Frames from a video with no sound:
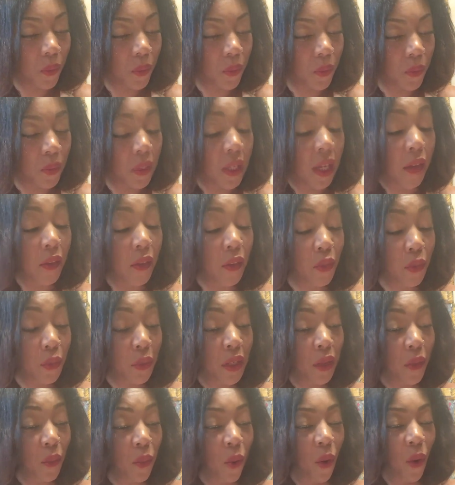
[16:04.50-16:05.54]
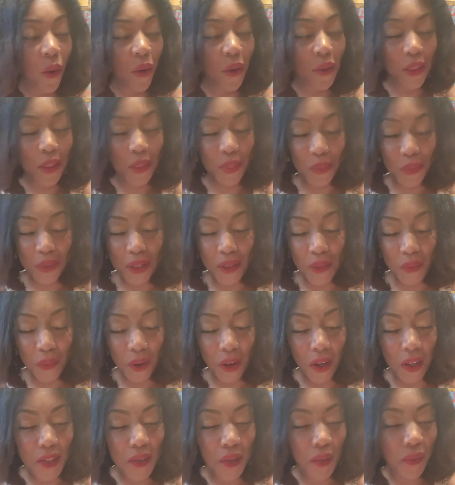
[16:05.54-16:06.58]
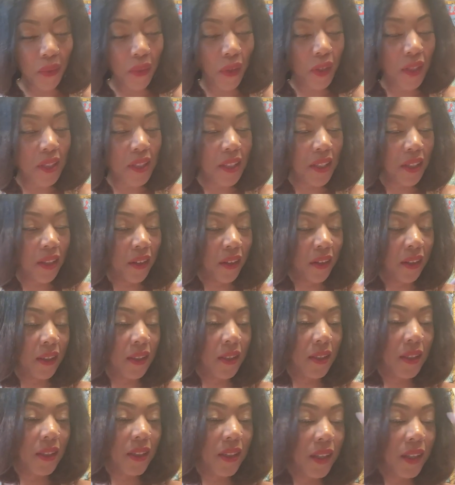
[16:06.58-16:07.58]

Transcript: yeah, the three of Wands reversed here is,